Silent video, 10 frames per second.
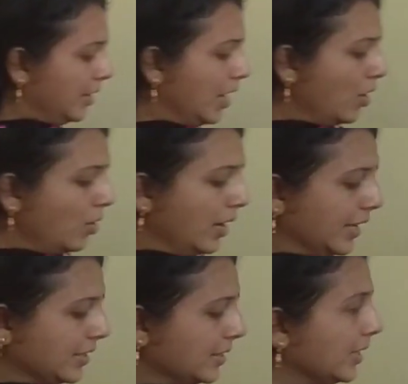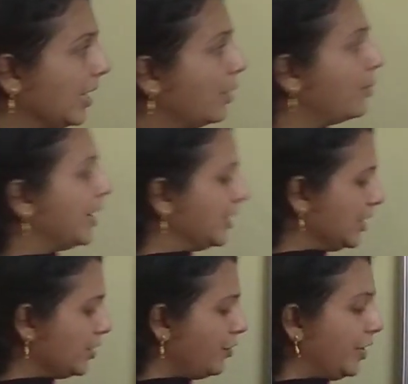Now let us elaborate
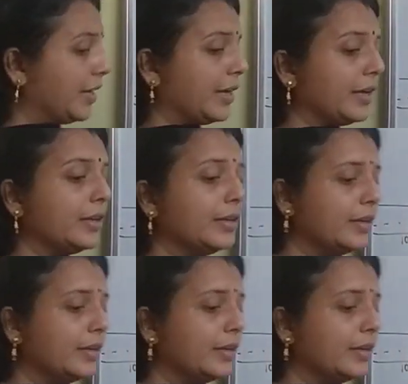this figure